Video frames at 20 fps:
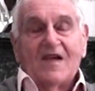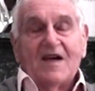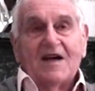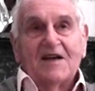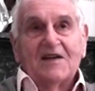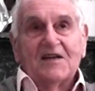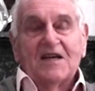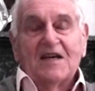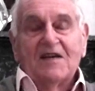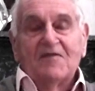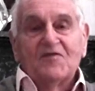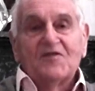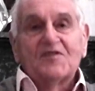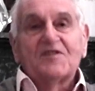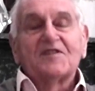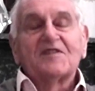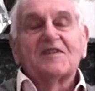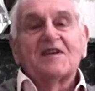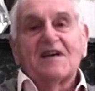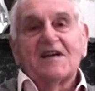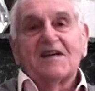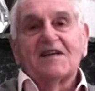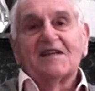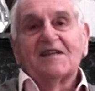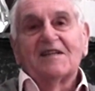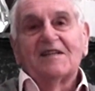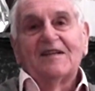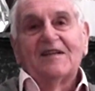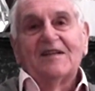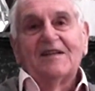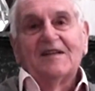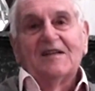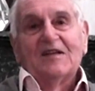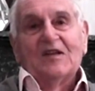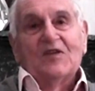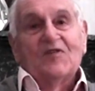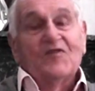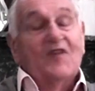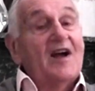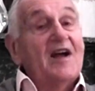And even today,
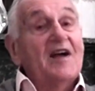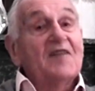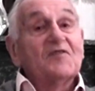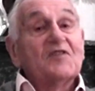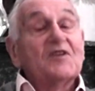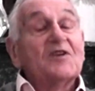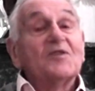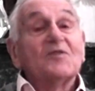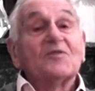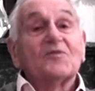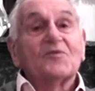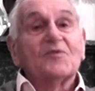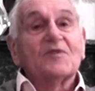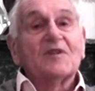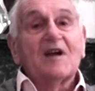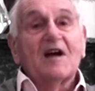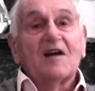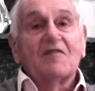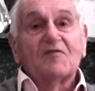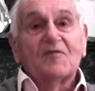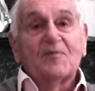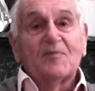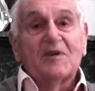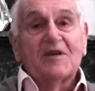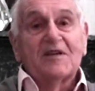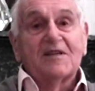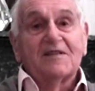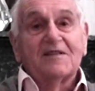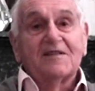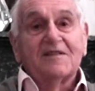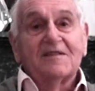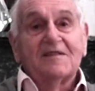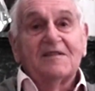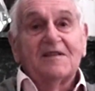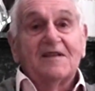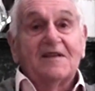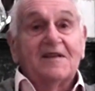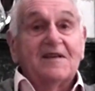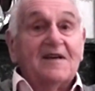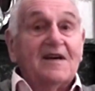if I have to go through the alphabet,
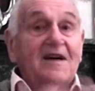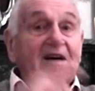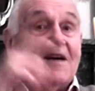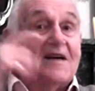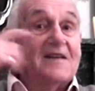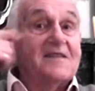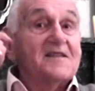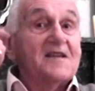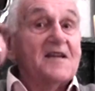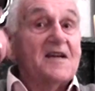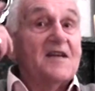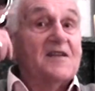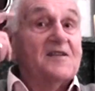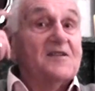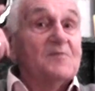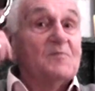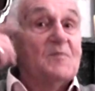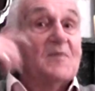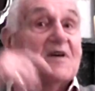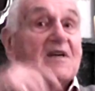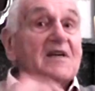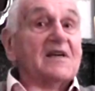I sing it in my